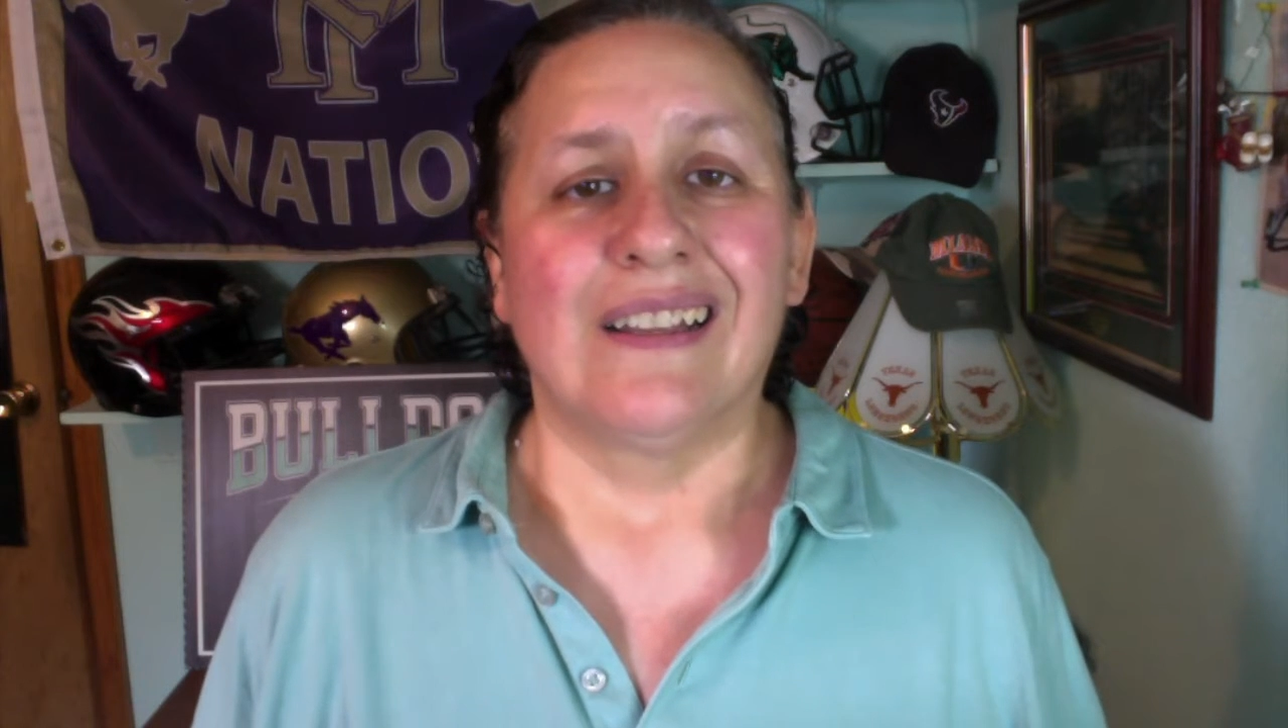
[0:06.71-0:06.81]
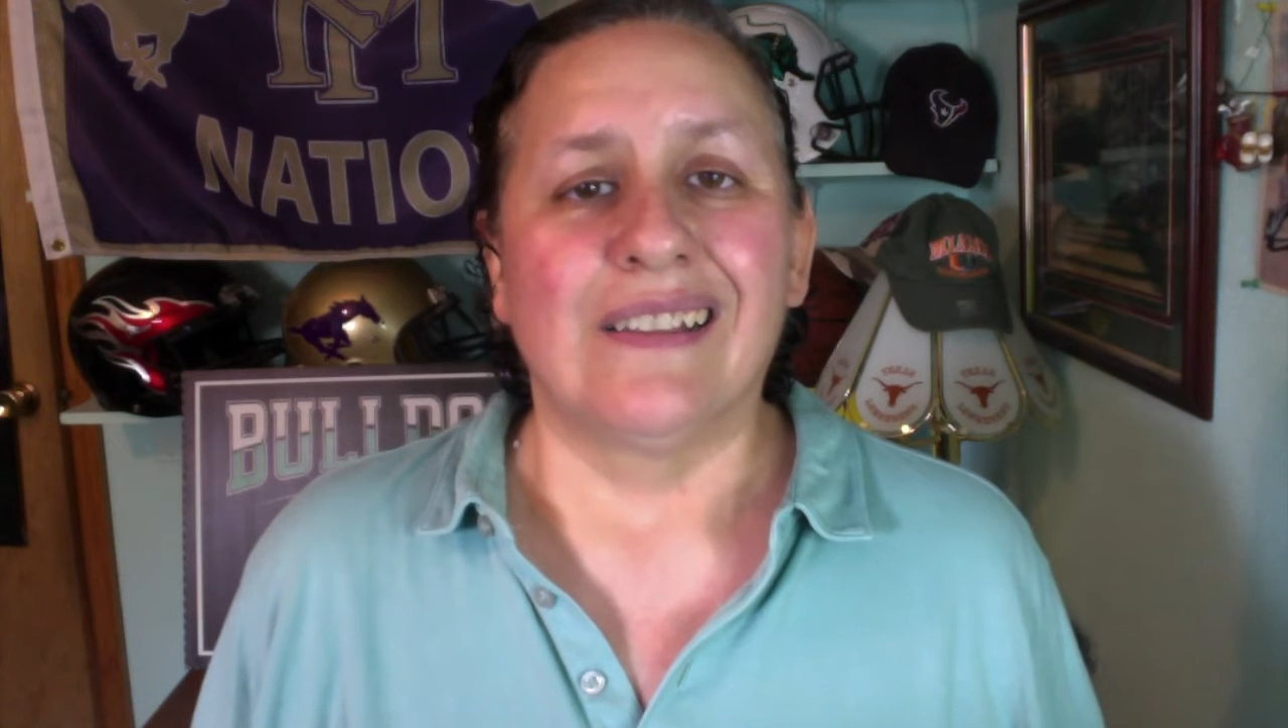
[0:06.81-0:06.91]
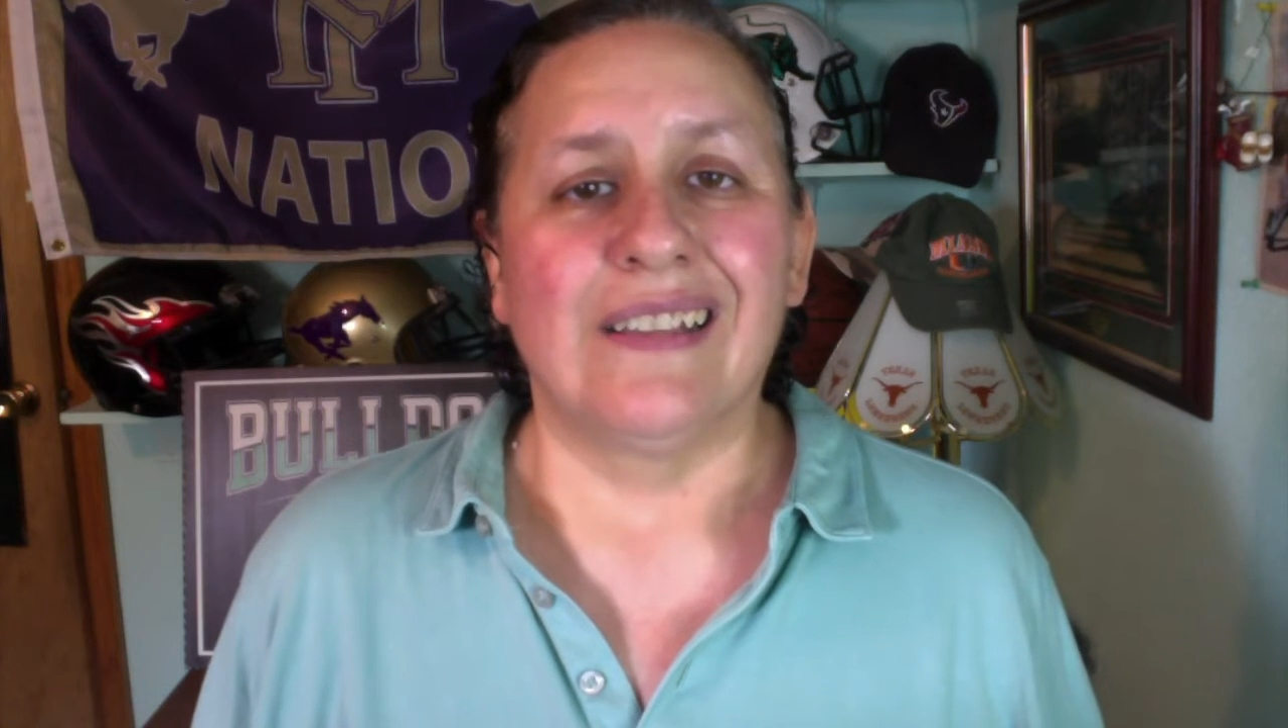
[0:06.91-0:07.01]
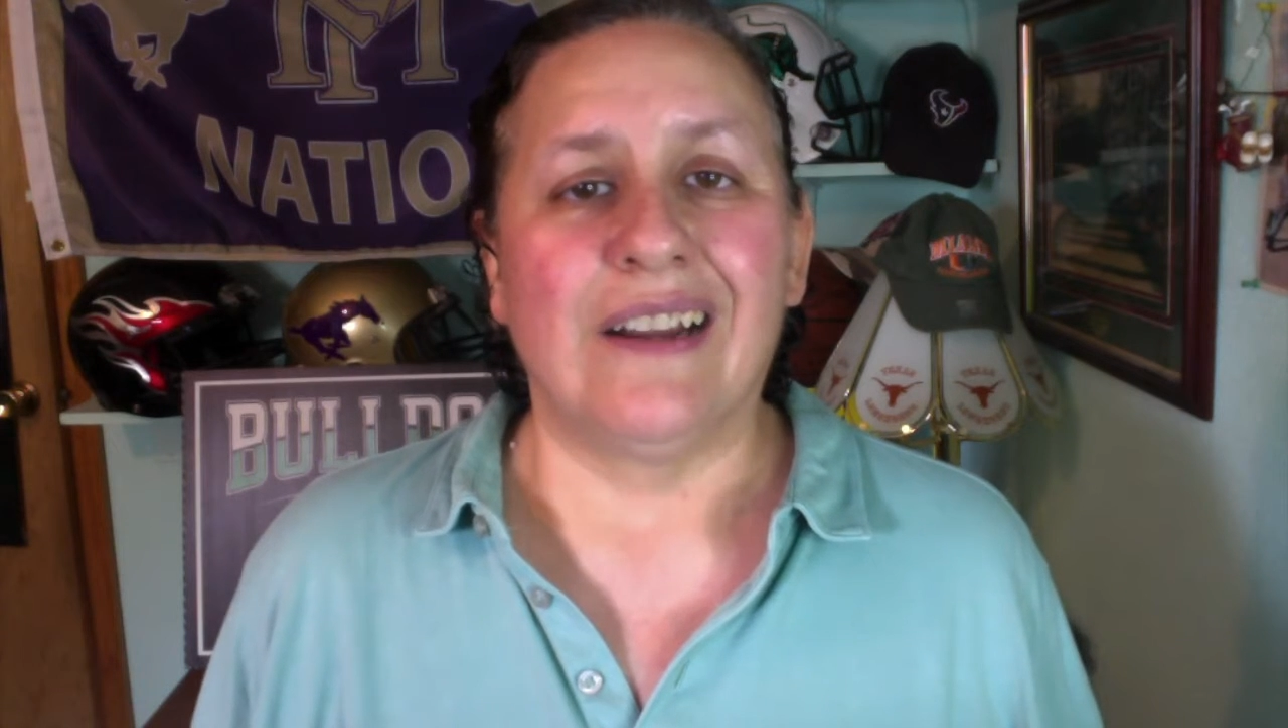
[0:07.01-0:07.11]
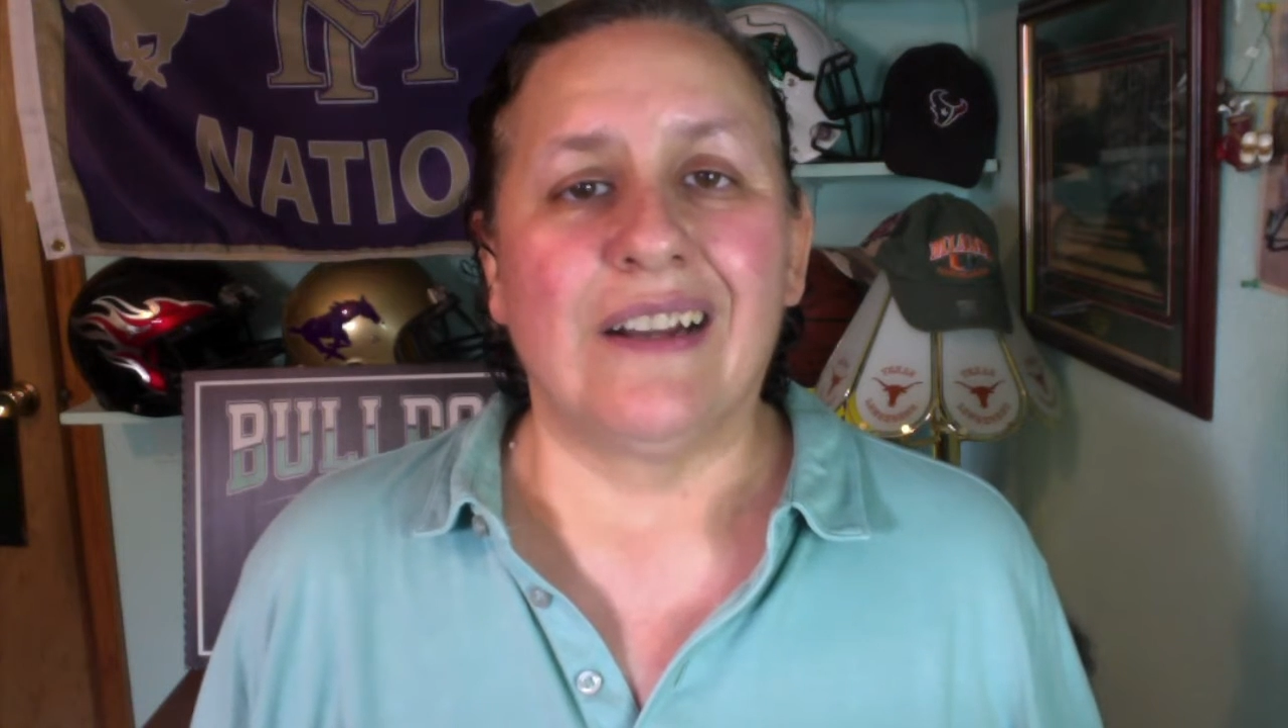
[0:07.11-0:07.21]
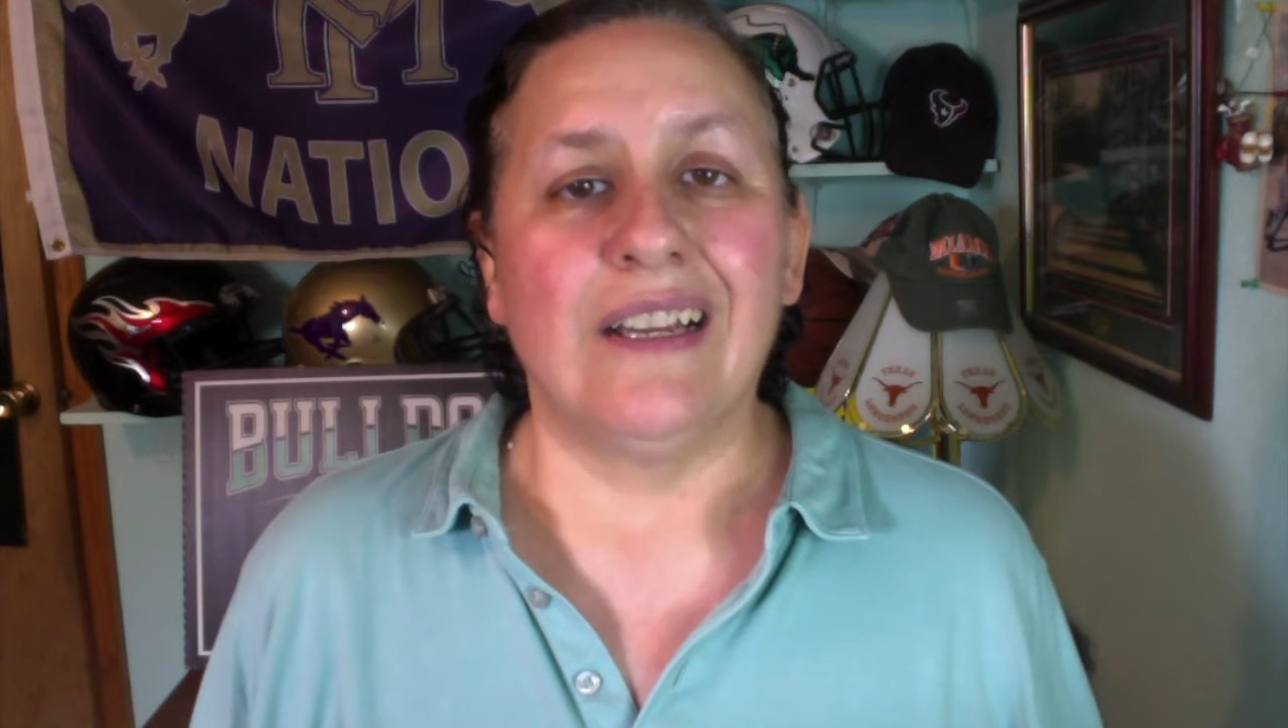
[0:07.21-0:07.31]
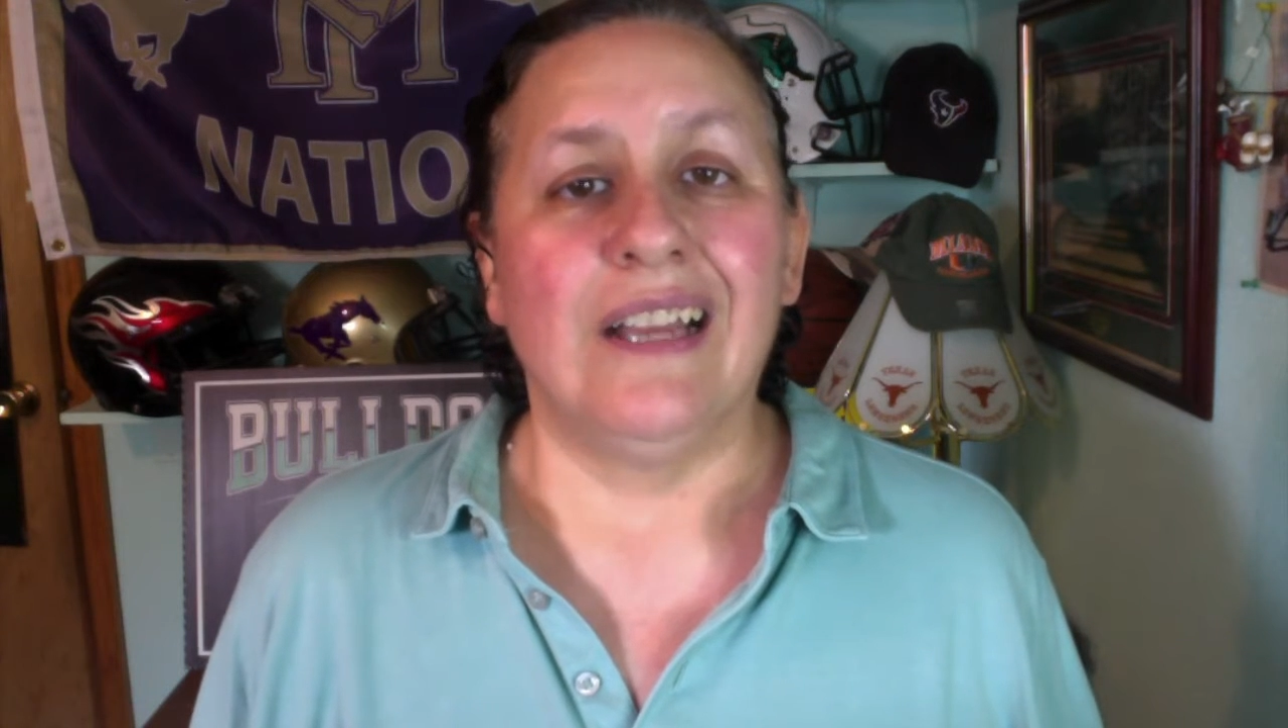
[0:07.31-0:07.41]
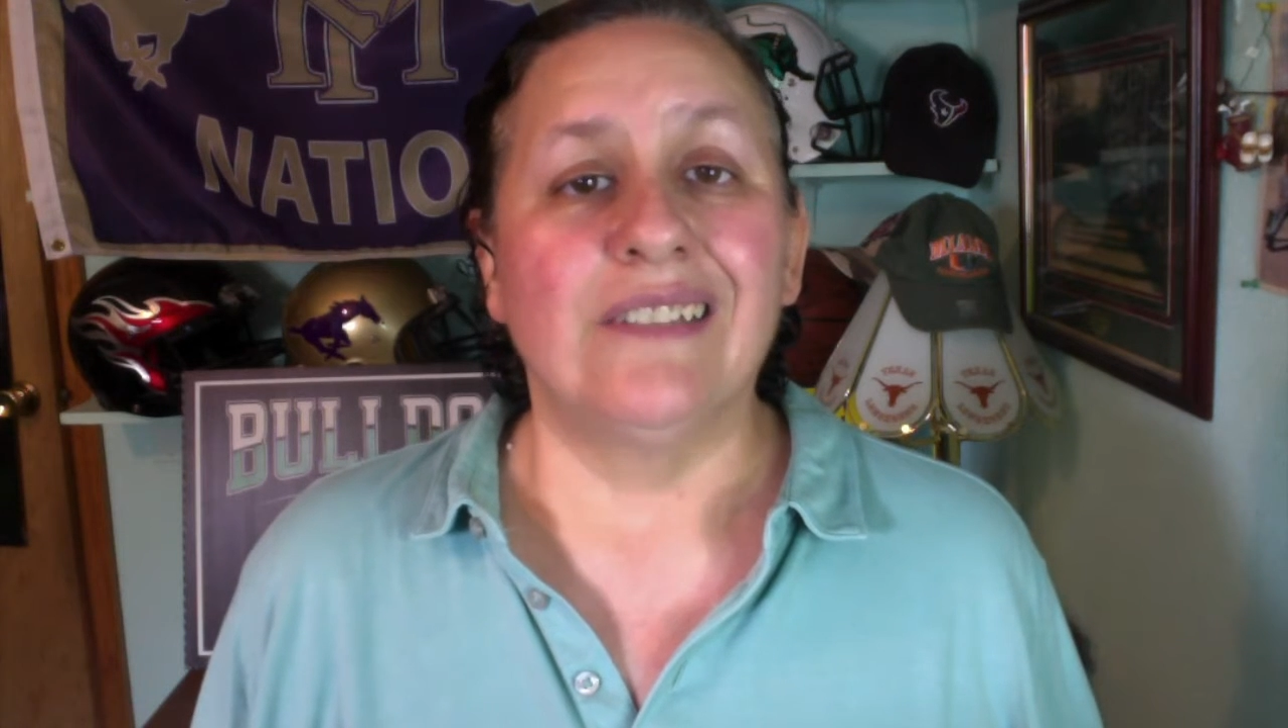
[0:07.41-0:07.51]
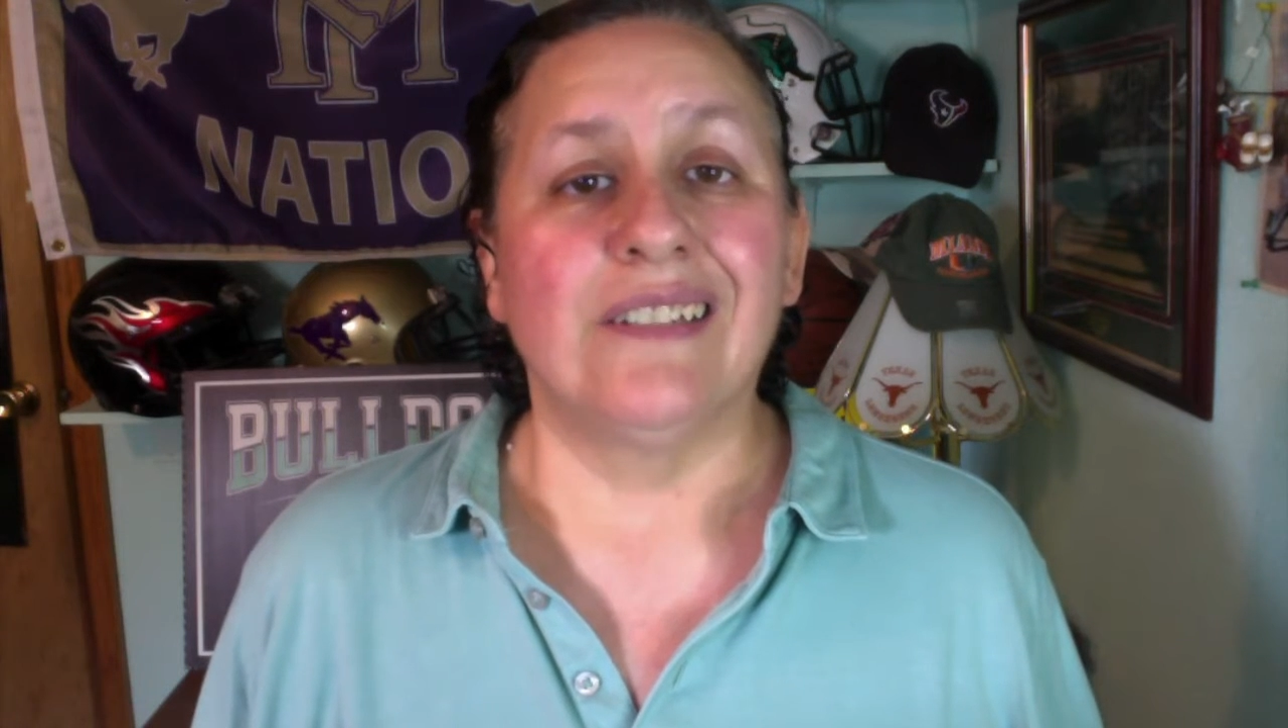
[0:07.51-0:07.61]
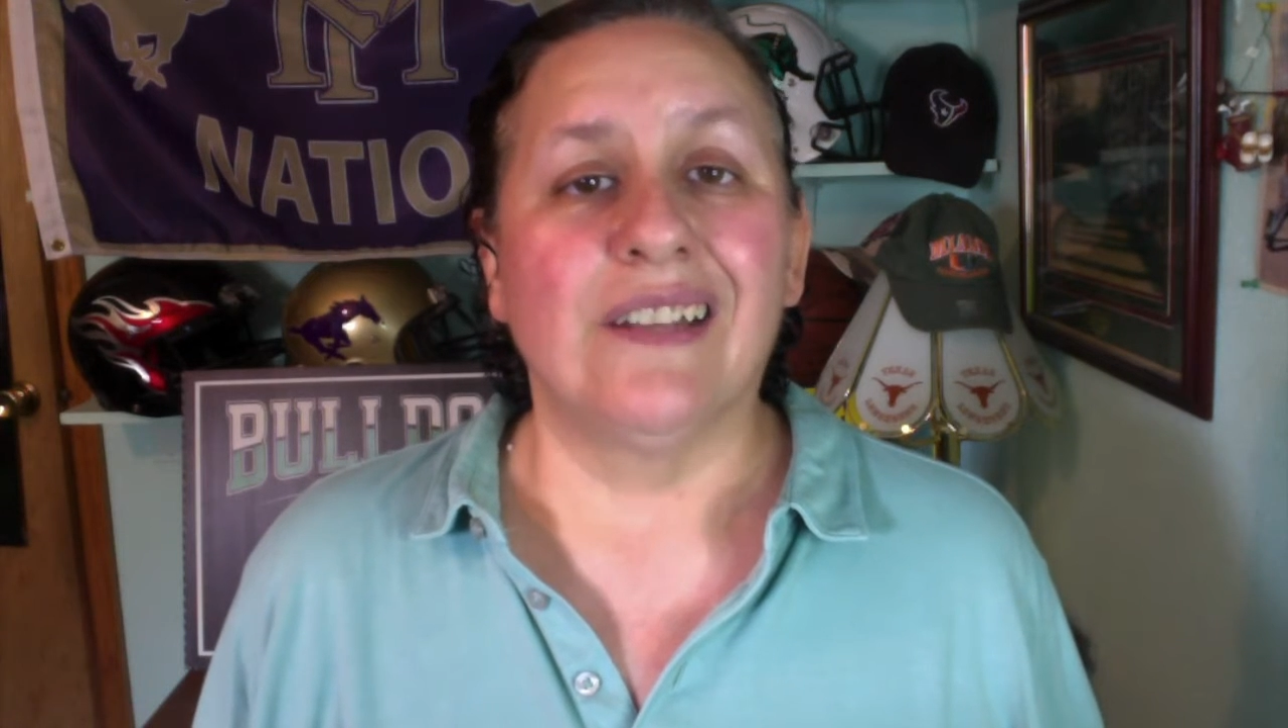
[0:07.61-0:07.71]
The area
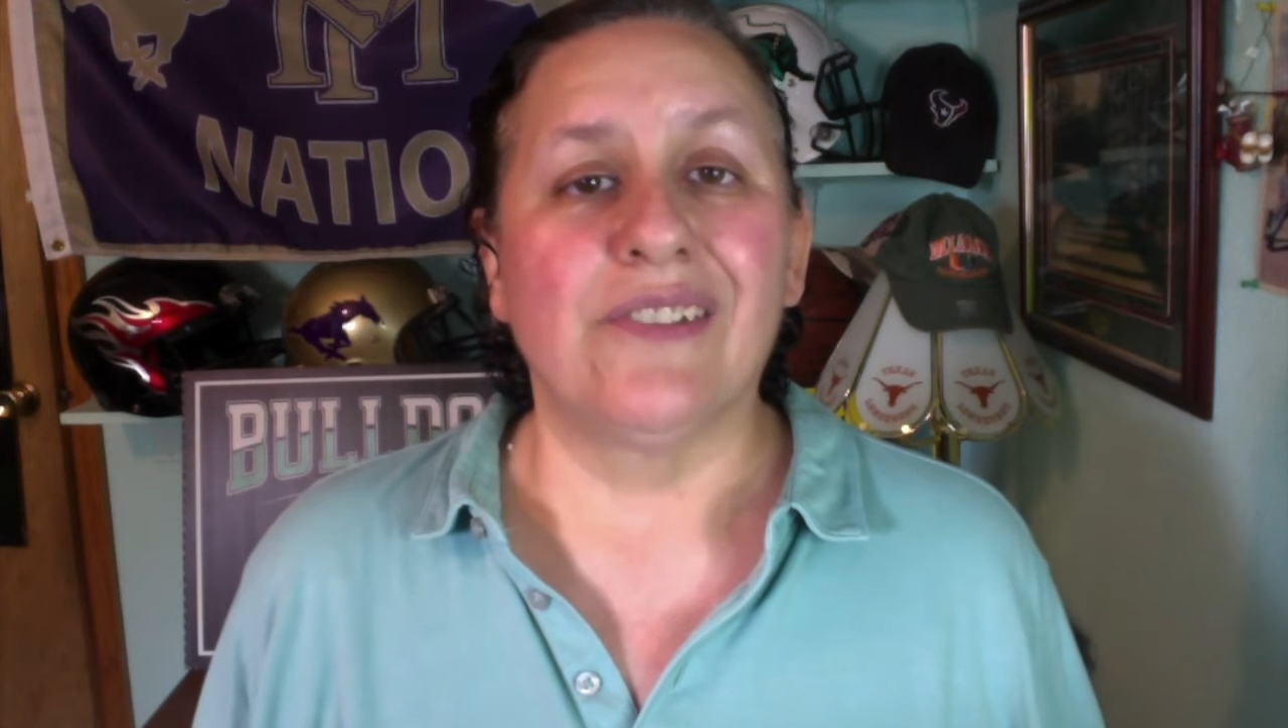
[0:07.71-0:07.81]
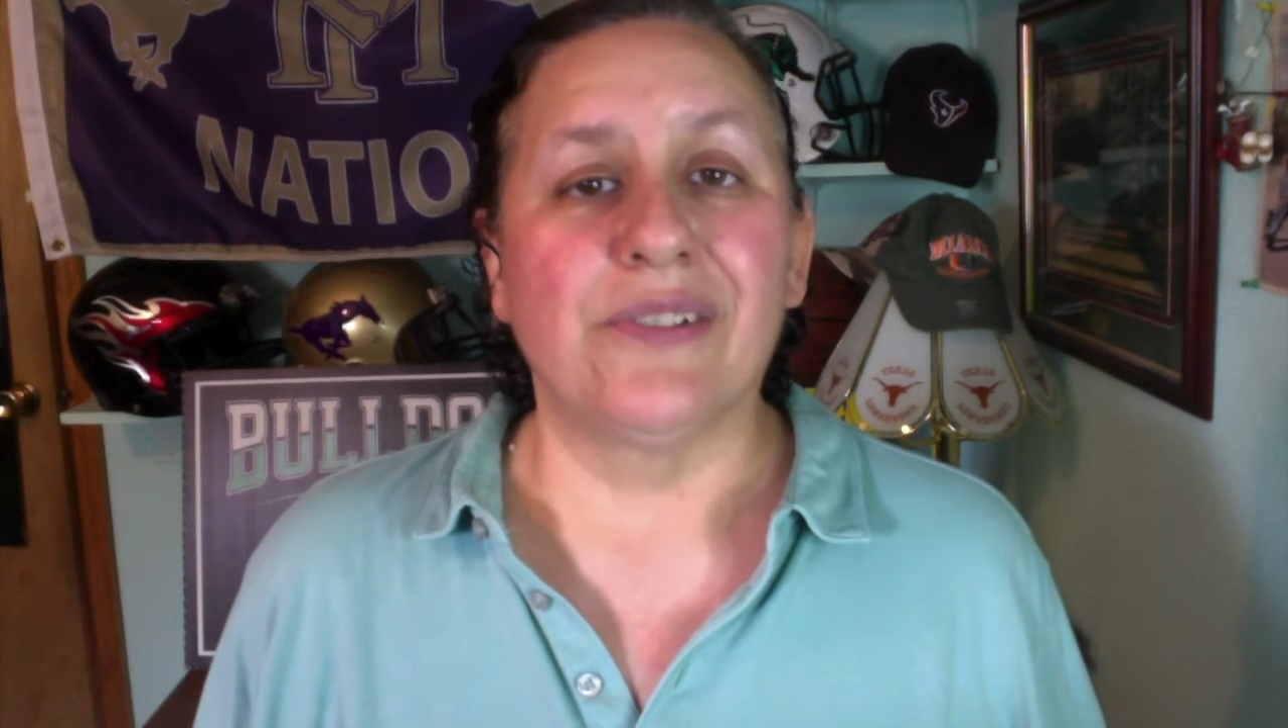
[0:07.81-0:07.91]
has another